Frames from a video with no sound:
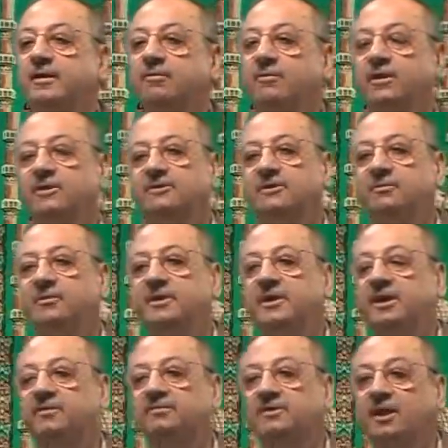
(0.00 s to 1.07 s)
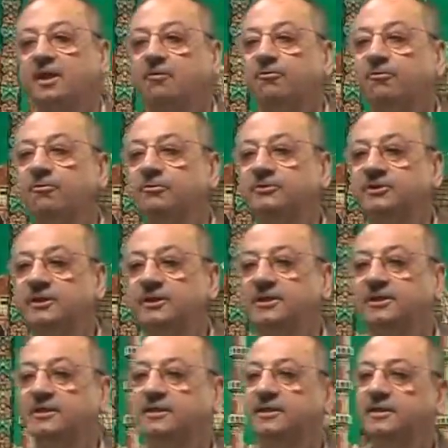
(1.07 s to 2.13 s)
What is the meaning of talaffuzi?
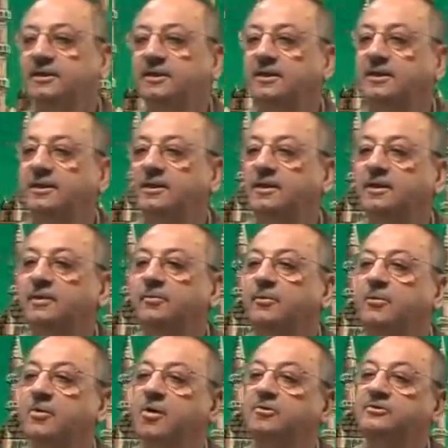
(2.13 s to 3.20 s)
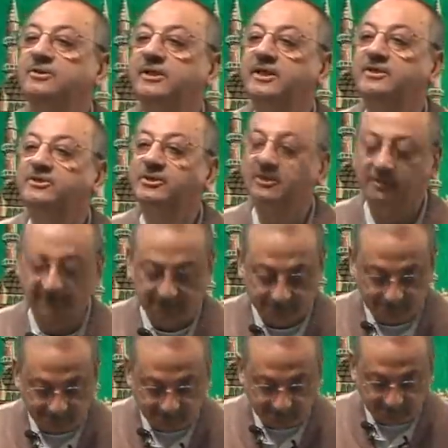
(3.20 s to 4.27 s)
Pronunciation.
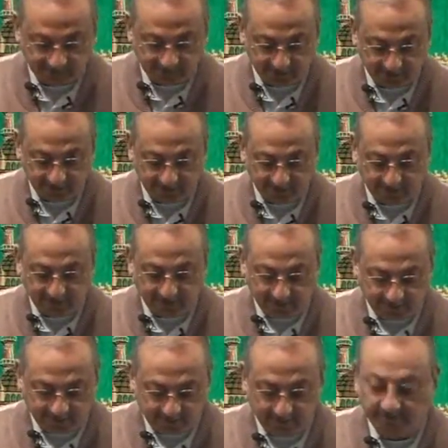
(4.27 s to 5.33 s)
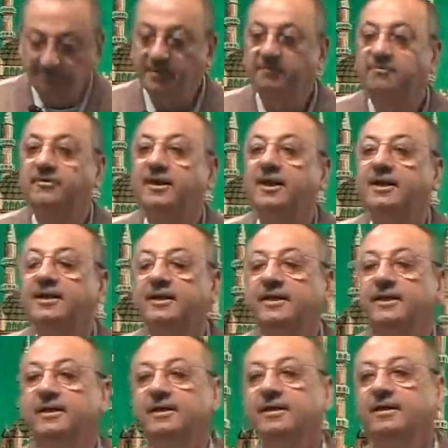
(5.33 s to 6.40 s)
Bi
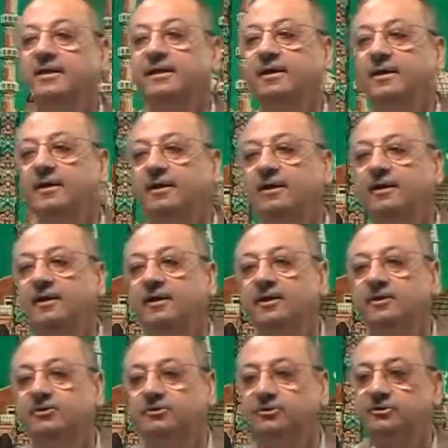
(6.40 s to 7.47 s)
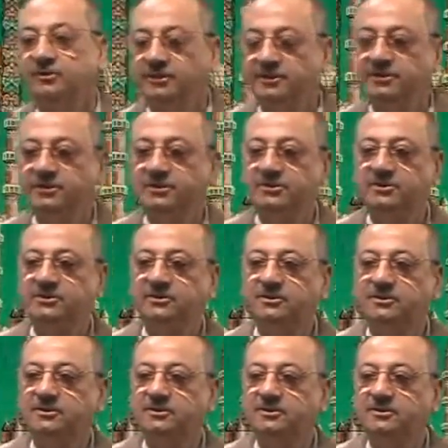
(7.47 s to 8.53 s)
fi'alihi. So this is,
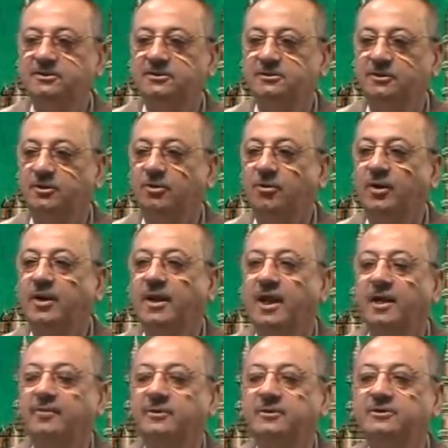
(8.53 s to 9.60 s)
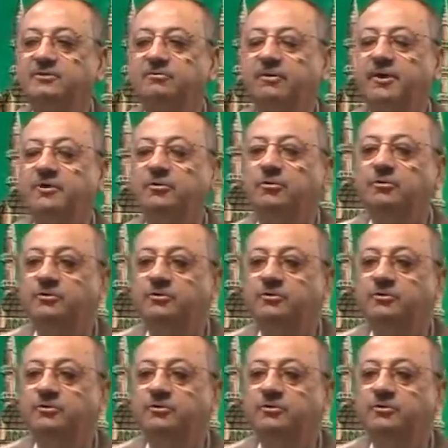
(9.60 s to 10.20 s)
you know what happens when you